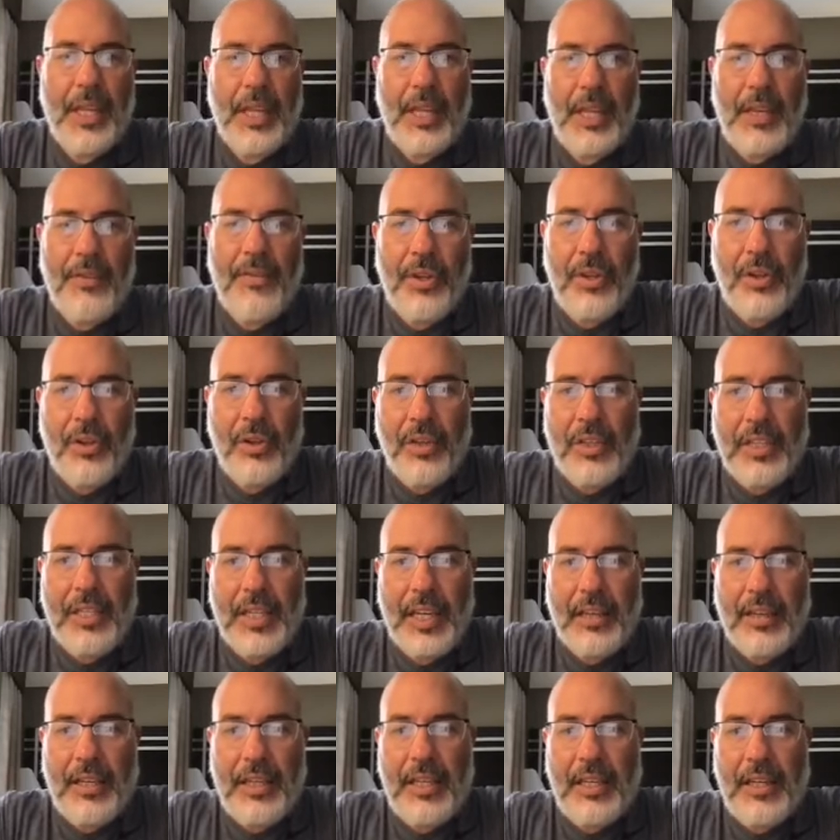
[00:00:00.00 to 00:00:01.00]
If you look
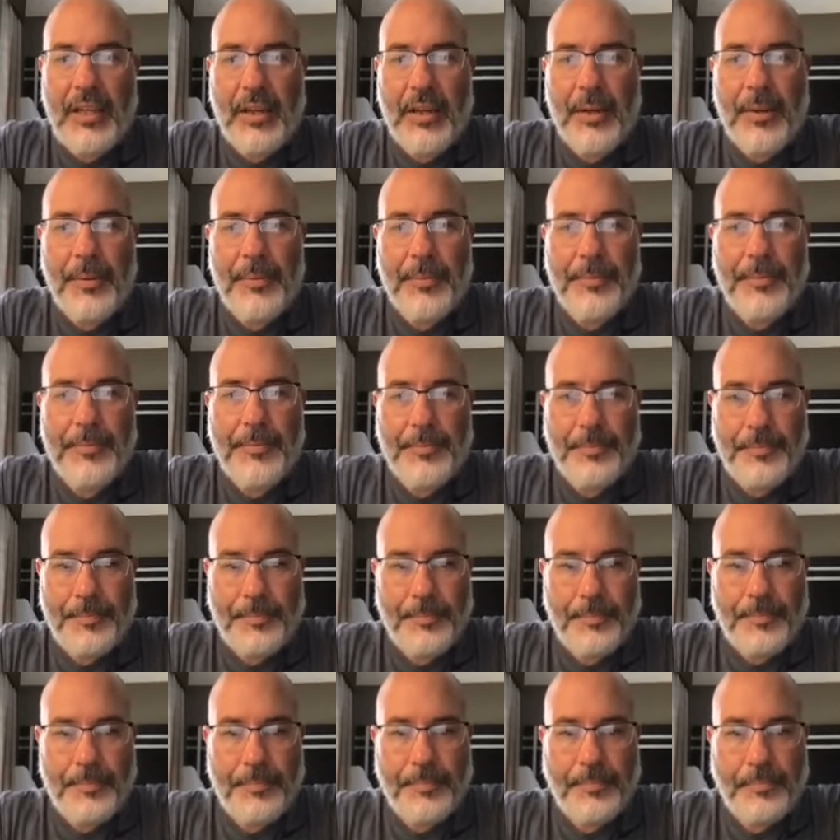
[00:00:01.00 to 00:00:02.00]
down here
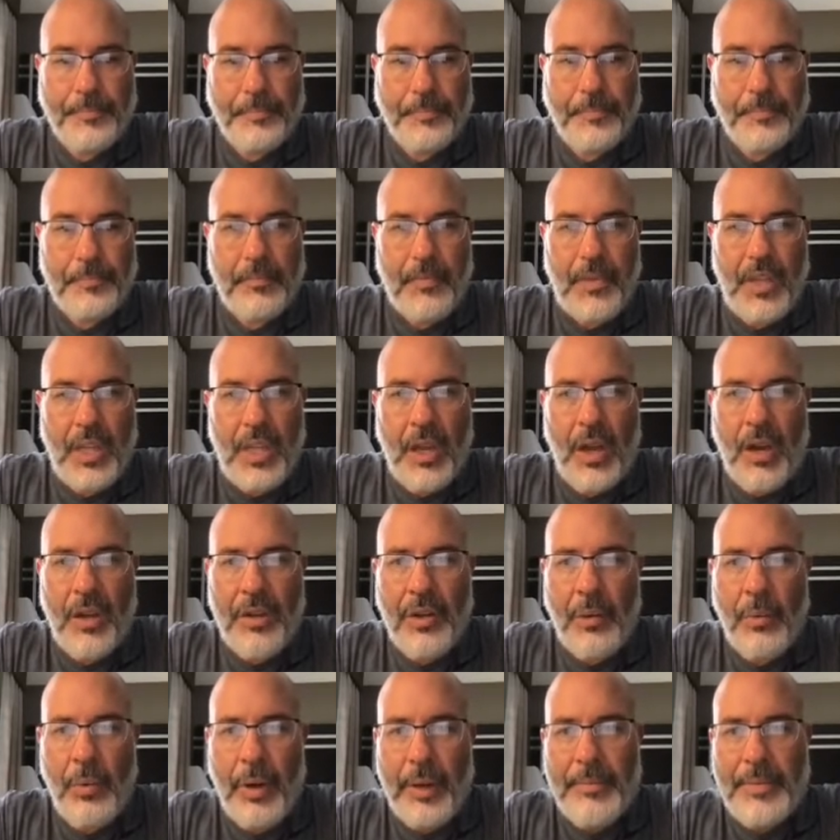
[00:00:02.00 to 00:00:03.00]
on
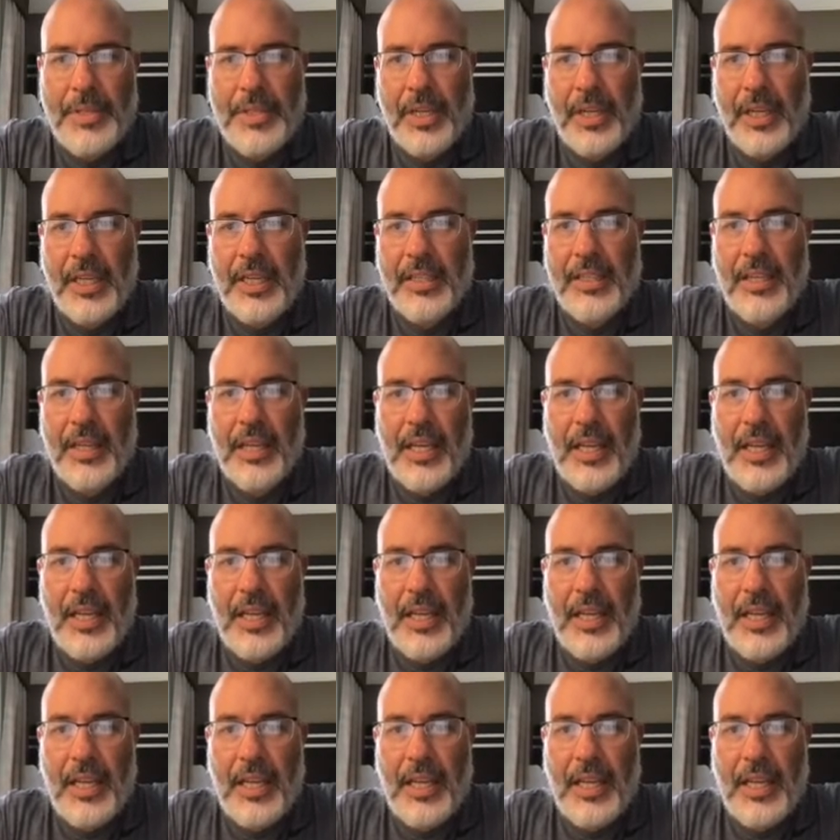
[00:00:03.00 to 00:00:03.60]
the website,